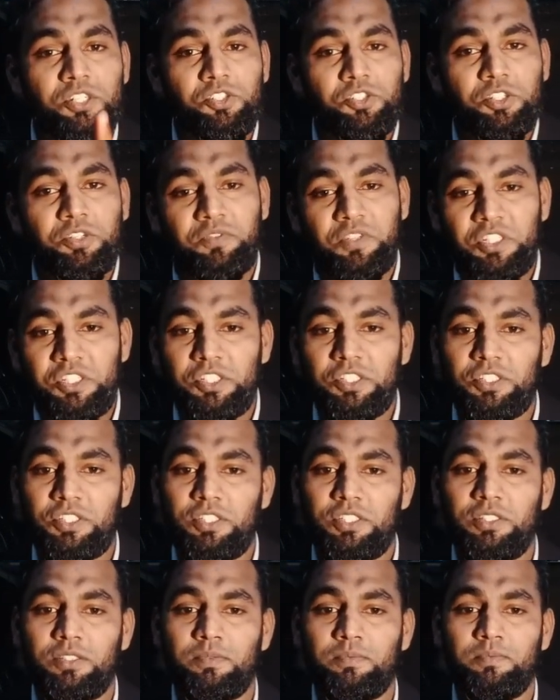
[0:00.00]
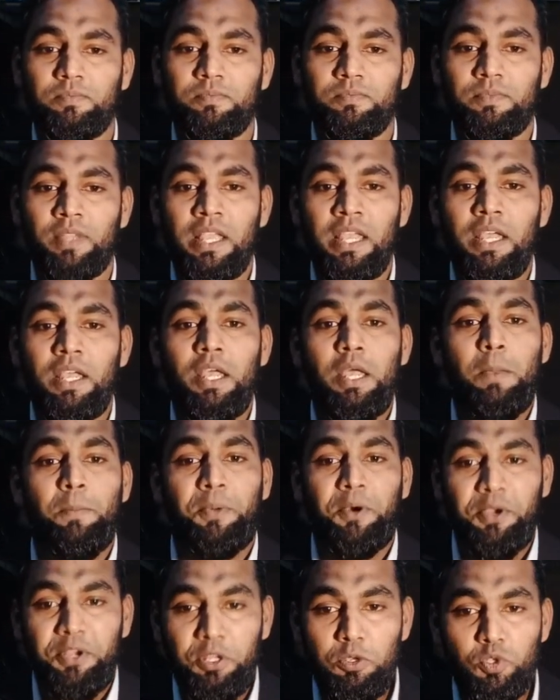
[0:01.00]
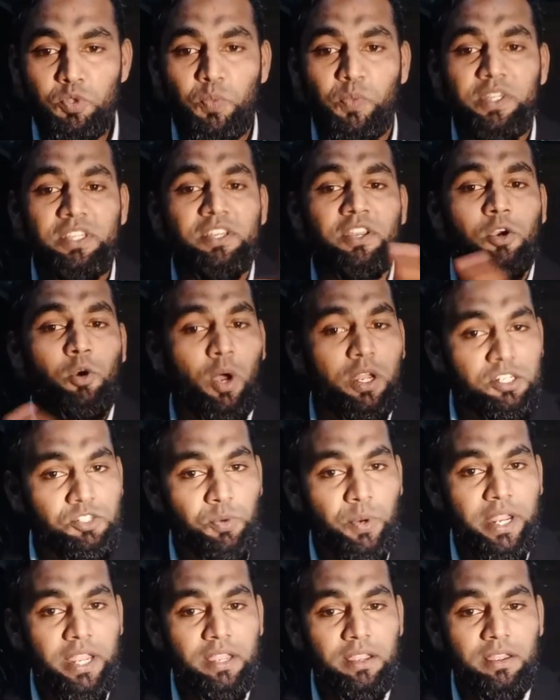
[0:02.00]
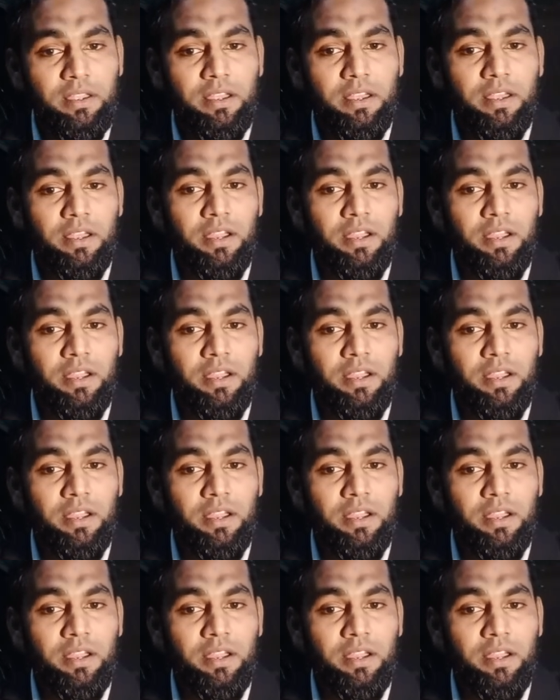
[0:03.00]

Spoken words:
and services produced within a country,